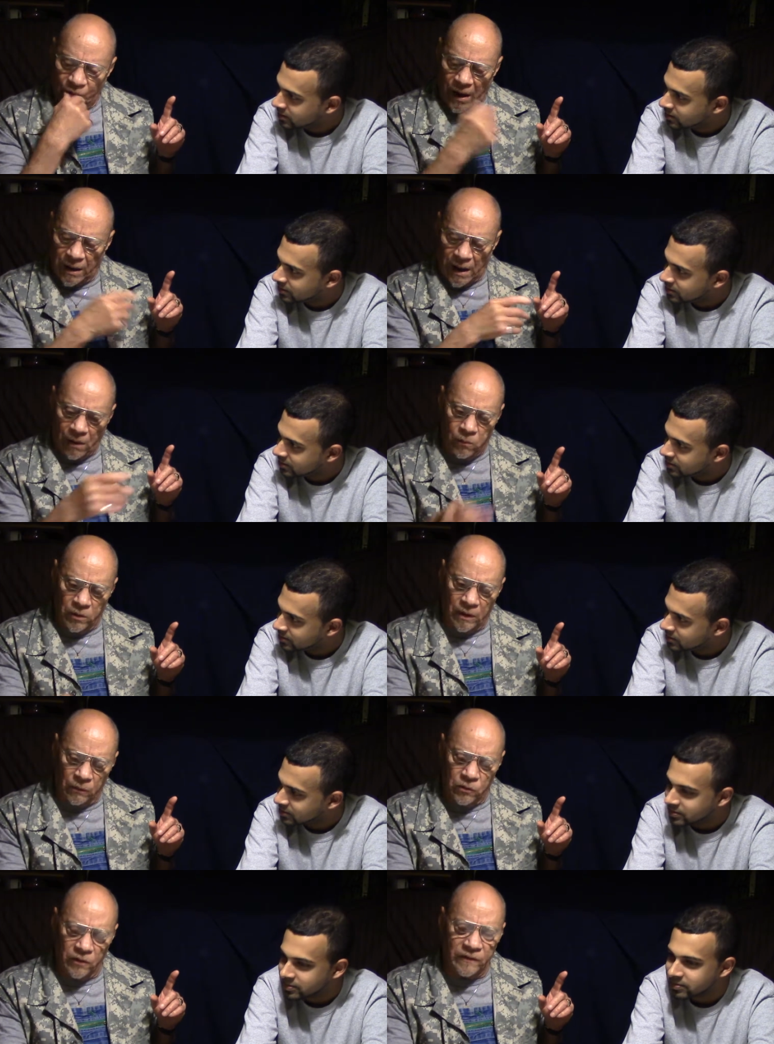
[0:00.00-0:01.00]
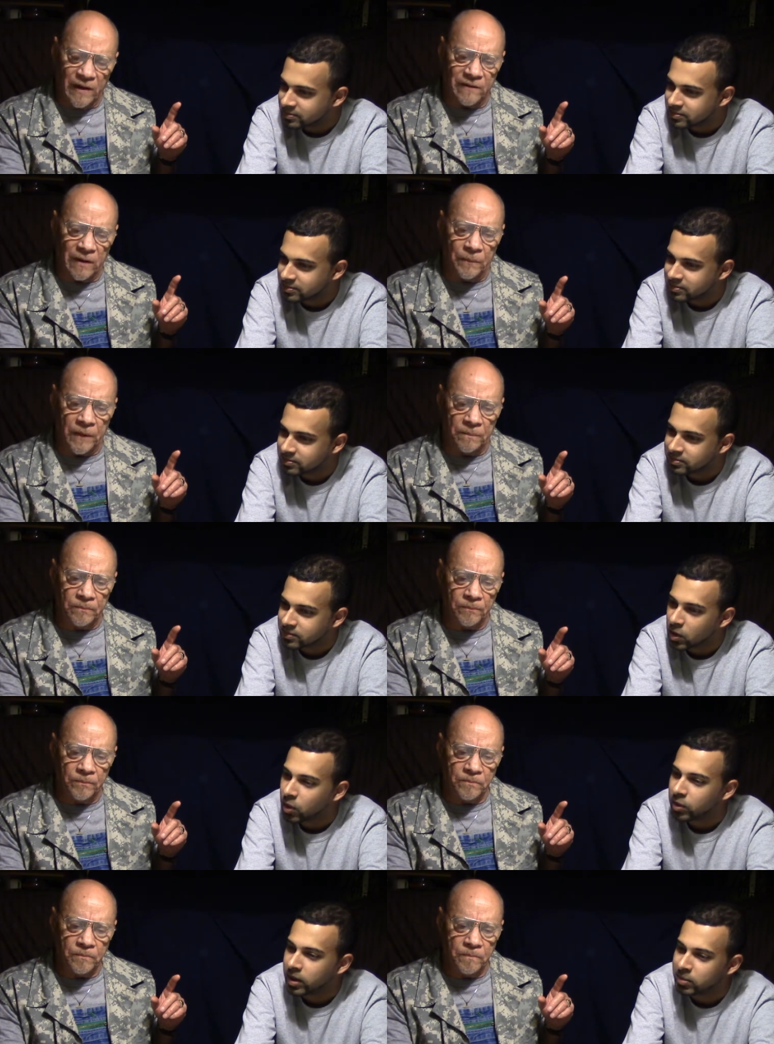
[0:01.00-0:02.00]
Speaker 1: I, I I was going to say something.
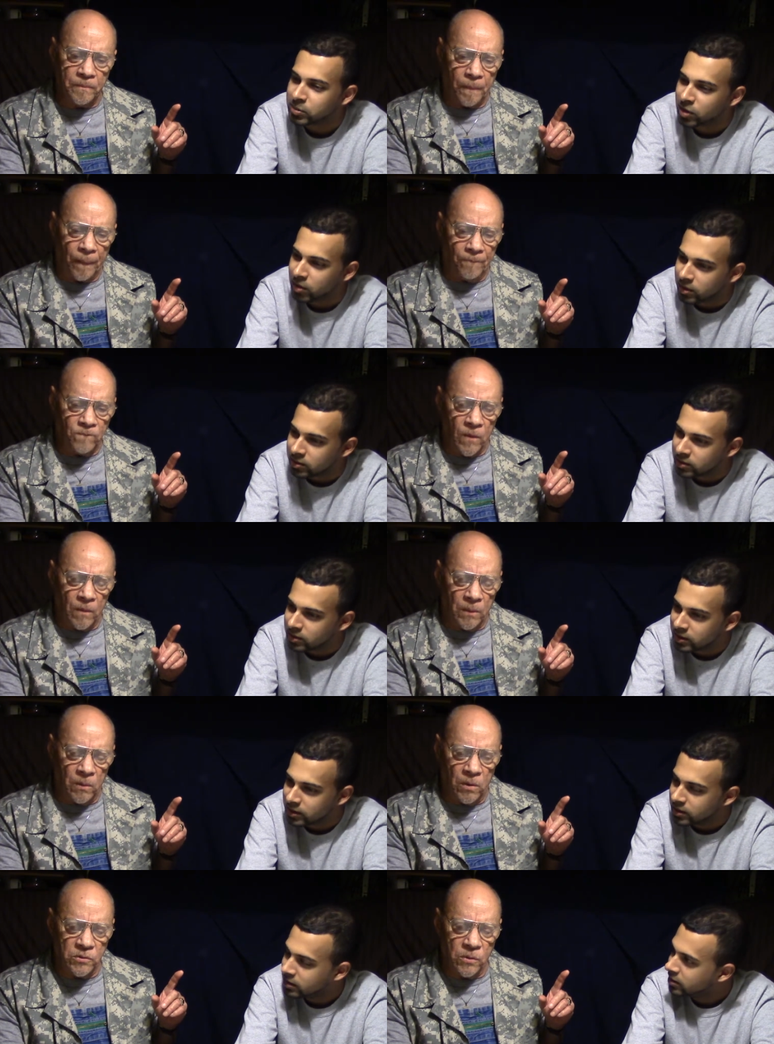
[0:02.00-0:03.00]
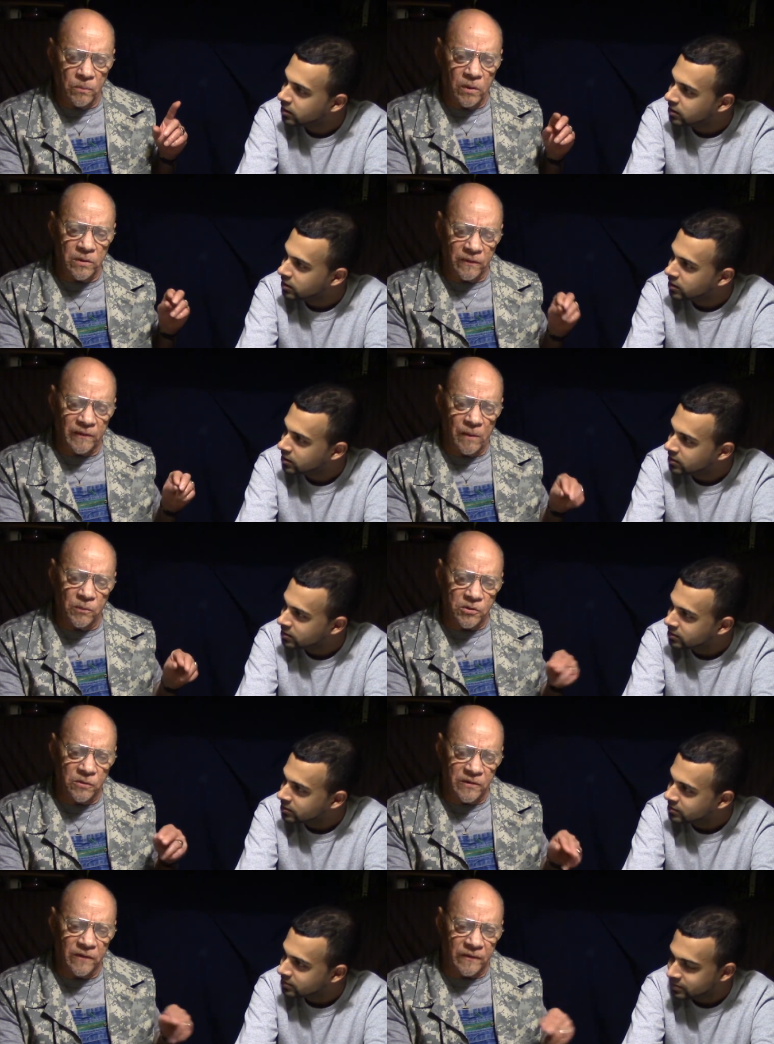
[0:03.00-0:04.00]
Okay, I'm sorry. But what you what say what you
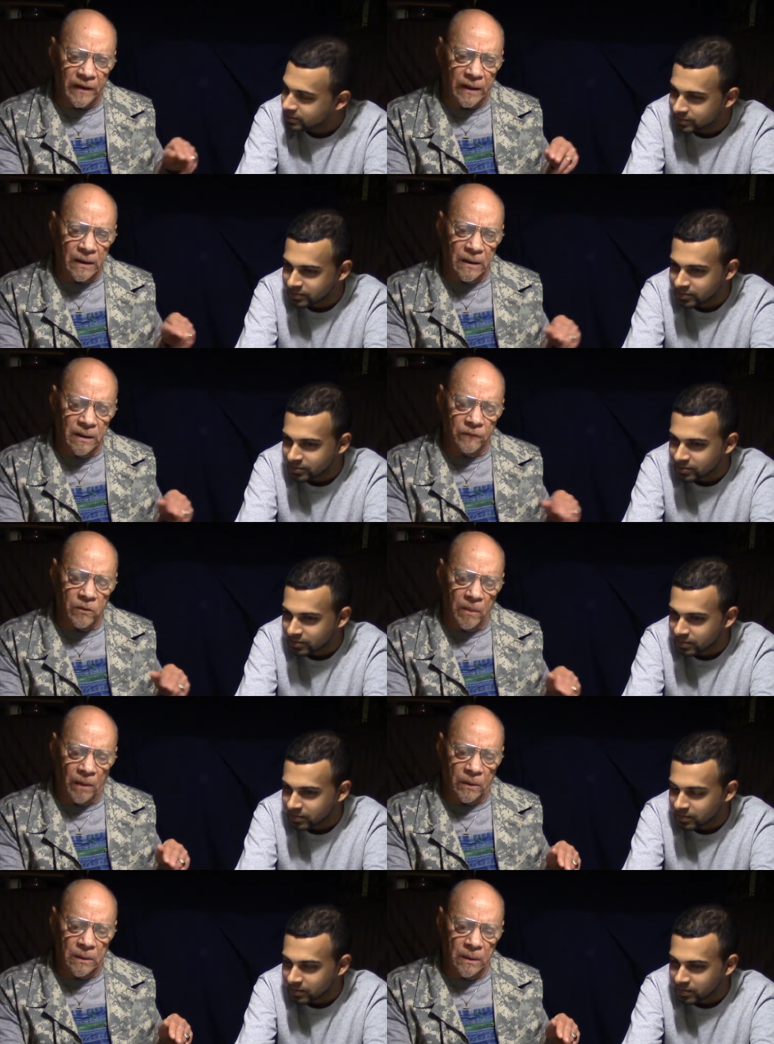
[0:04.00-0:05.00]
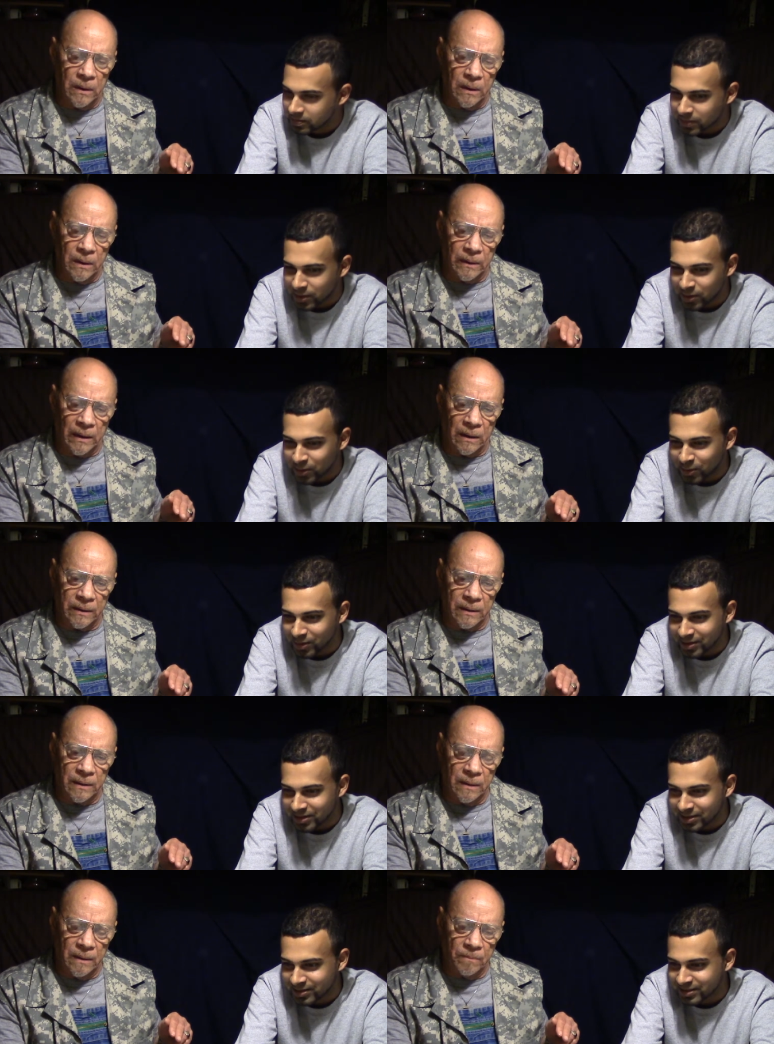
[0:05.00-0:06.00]
just said, if you remember. Uh,
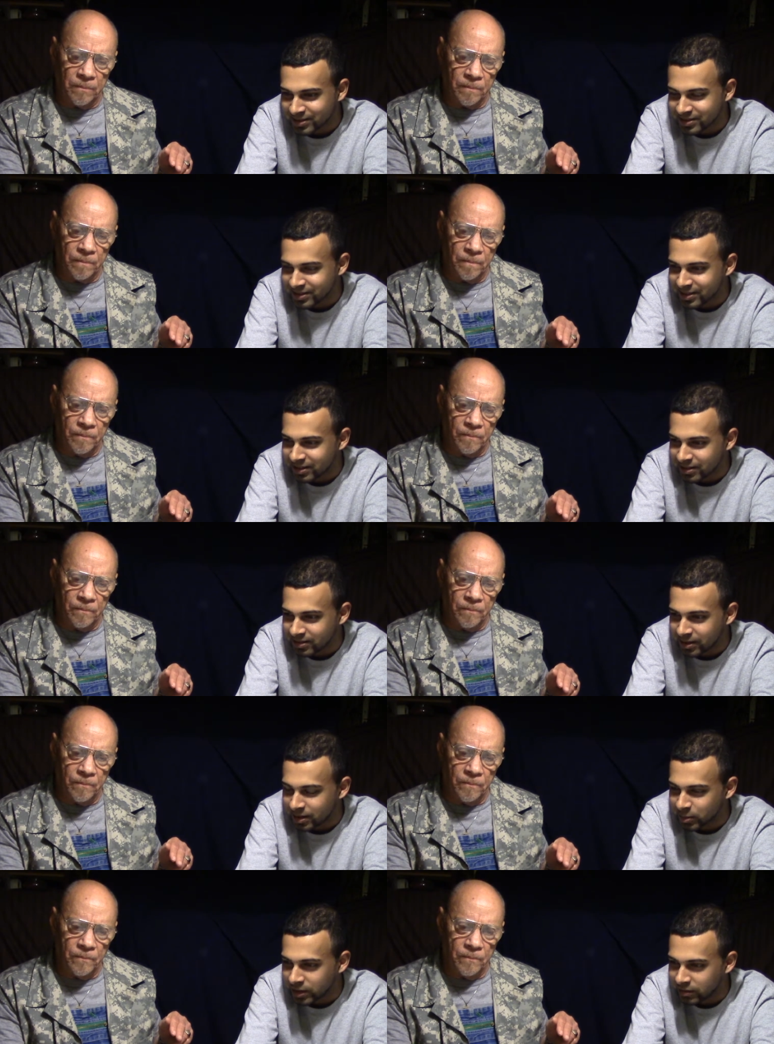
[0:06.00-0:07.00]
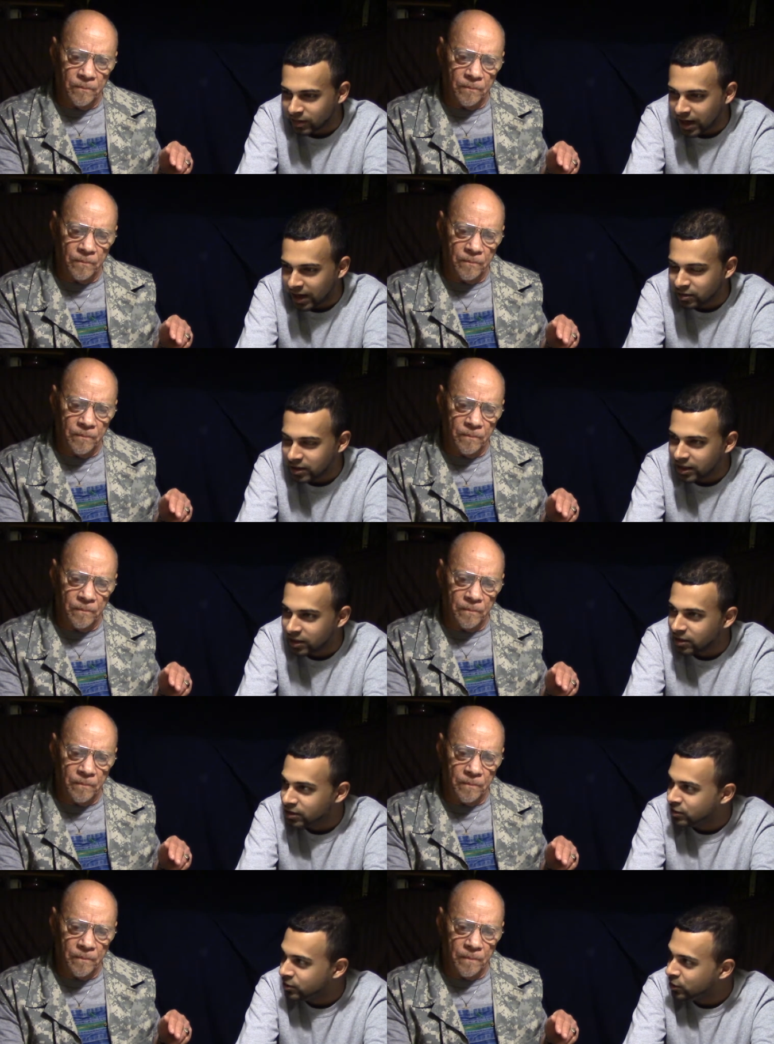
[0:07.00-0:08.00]
Speaker 2: uh, I believe asking,
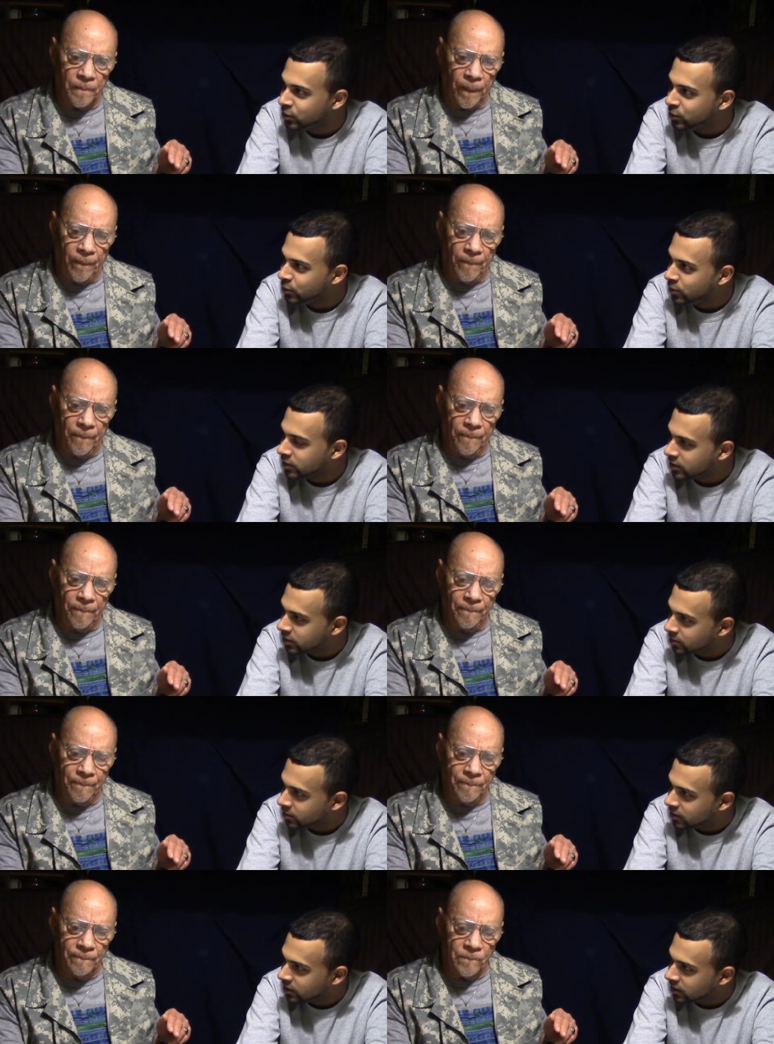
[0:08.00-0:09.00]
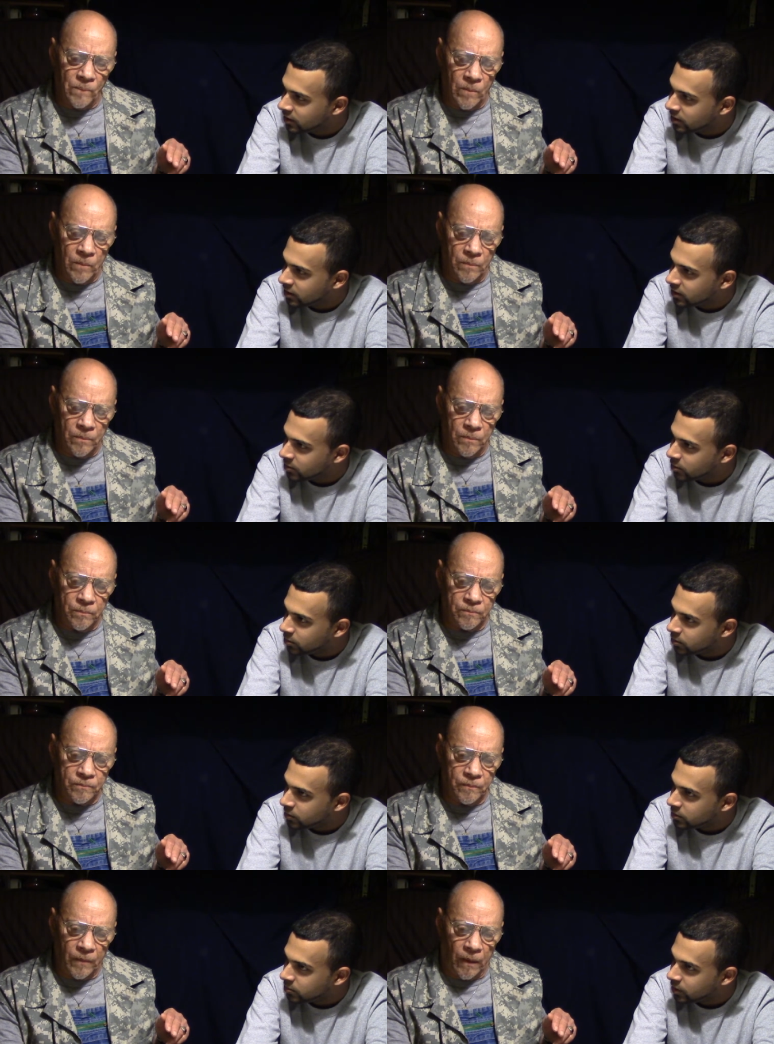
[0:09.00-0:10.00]
uh, do you uh,
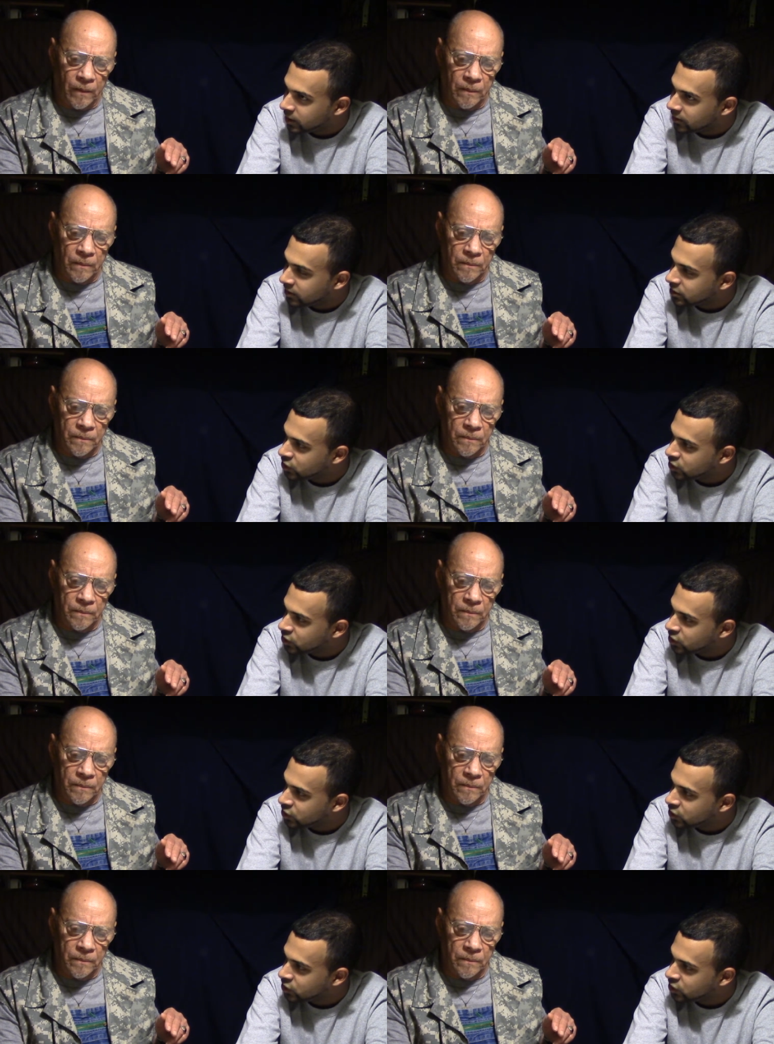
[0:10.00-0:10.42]
believe in